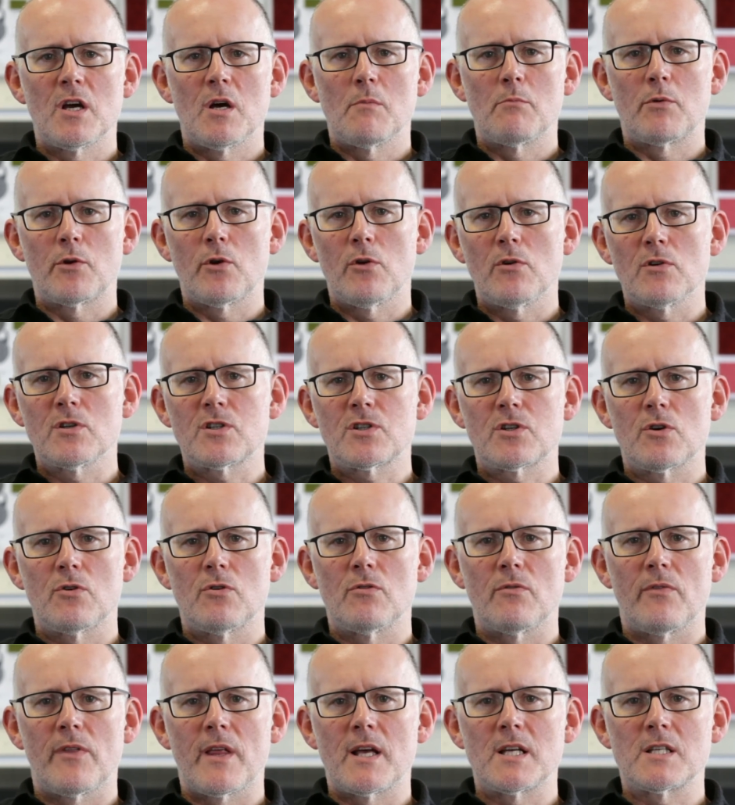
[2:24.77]
but also
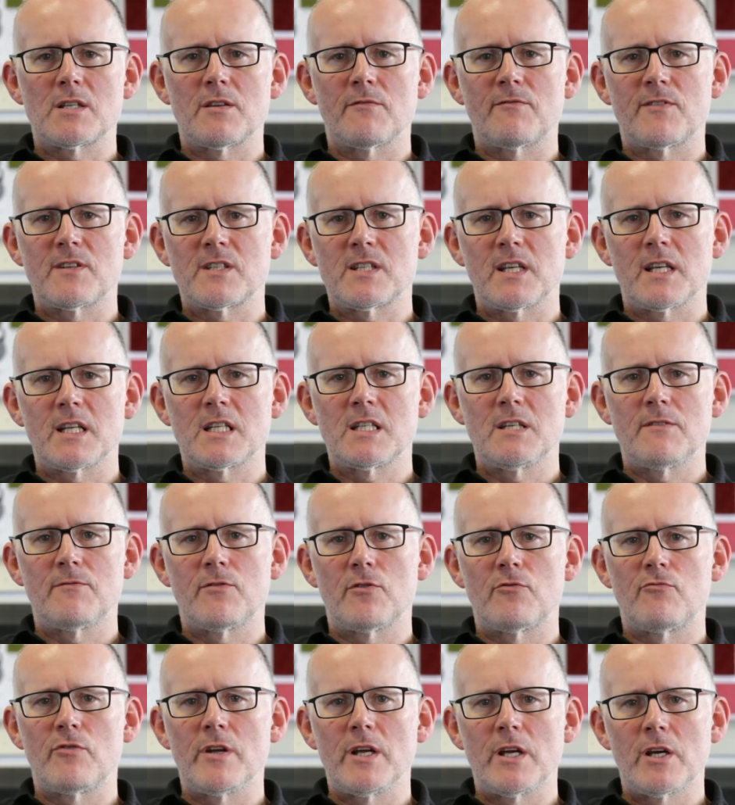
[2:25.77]
there's the facility
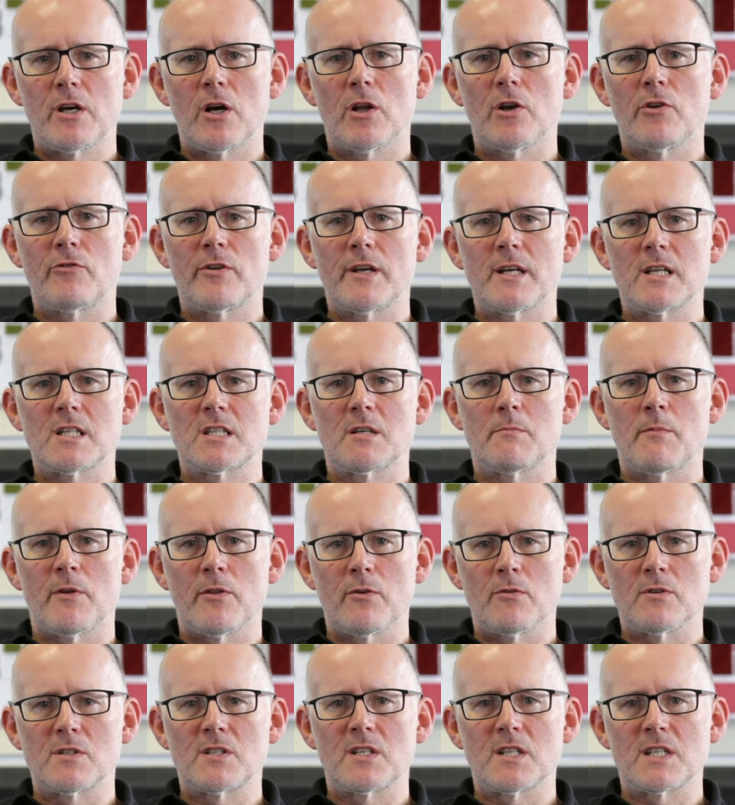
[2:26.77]
for recoloring some of
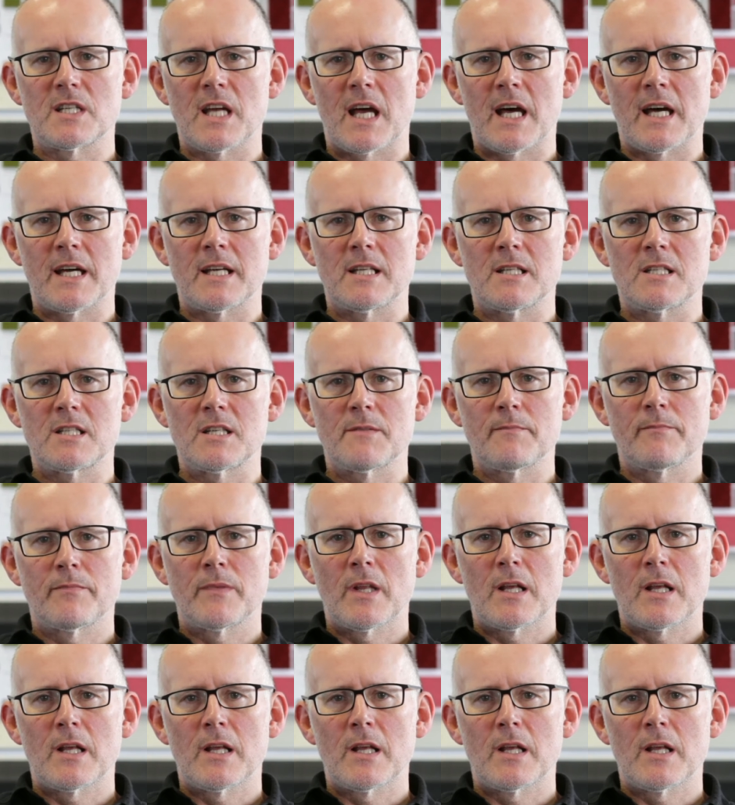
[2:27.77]
those designs